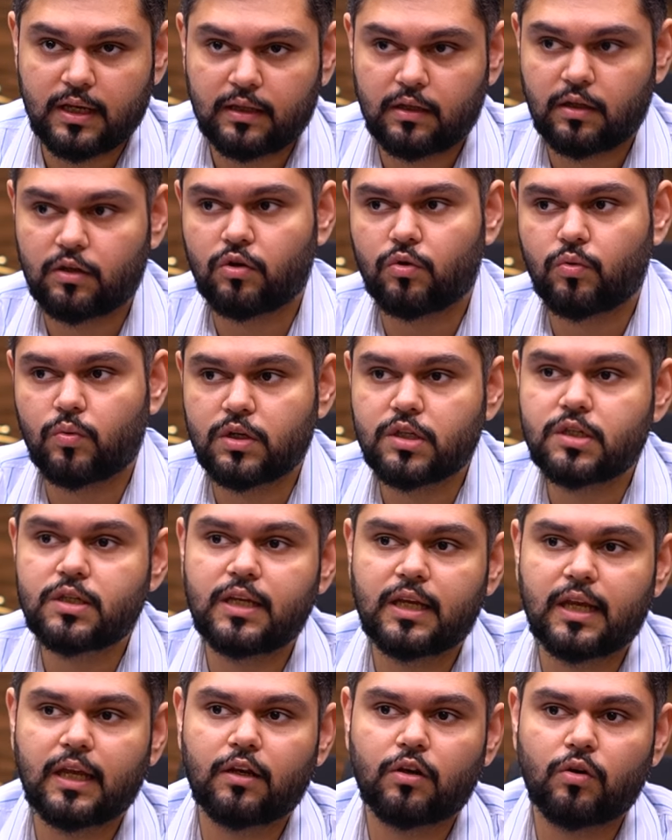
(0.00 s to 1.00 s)
and the
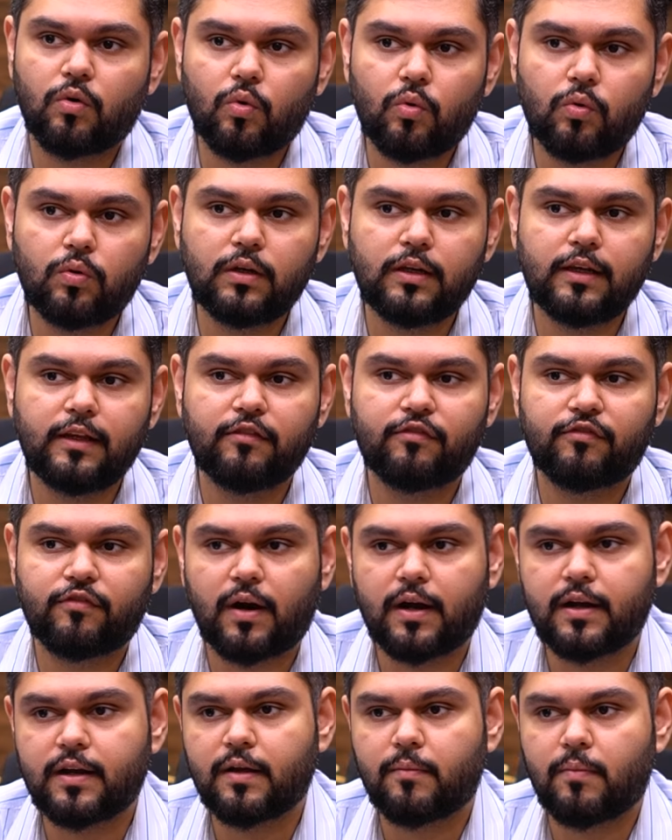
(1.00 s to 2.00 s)
university can only
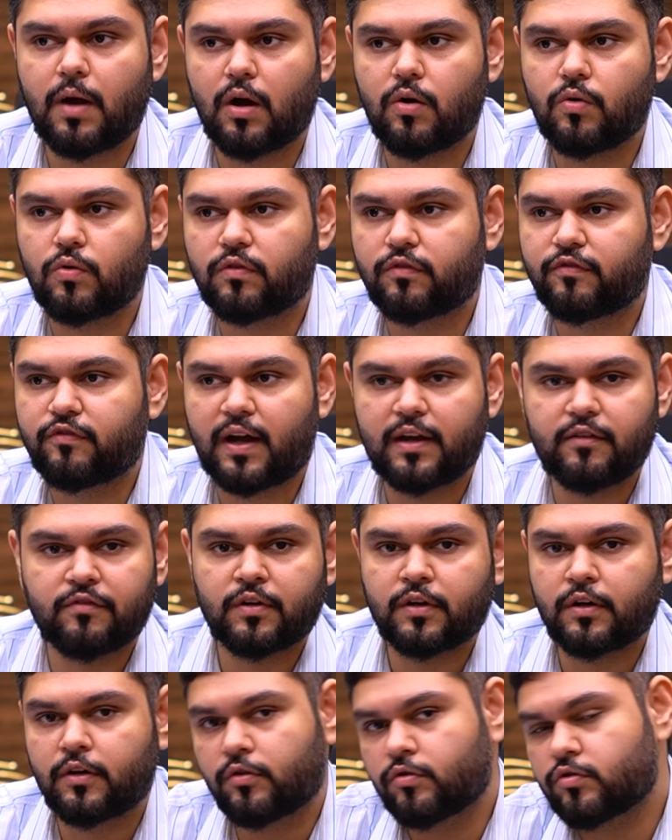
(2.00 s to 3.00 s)
fund about
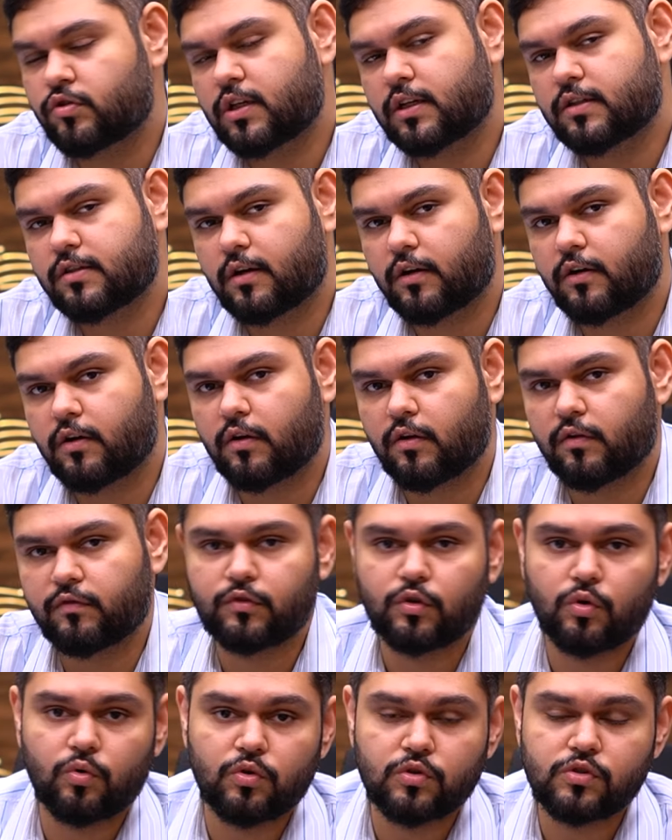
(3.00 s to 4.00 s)
500 to 600
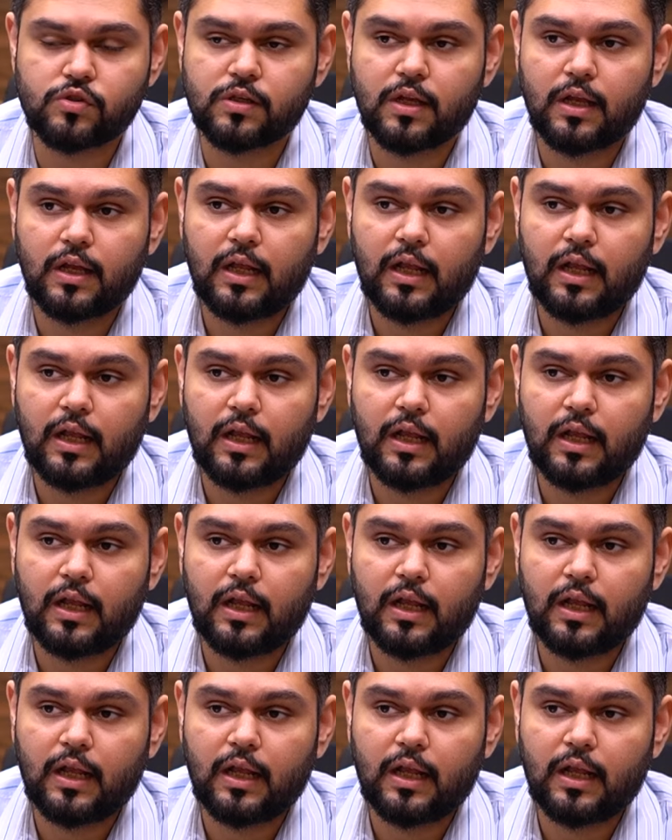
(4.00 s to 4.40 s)
of those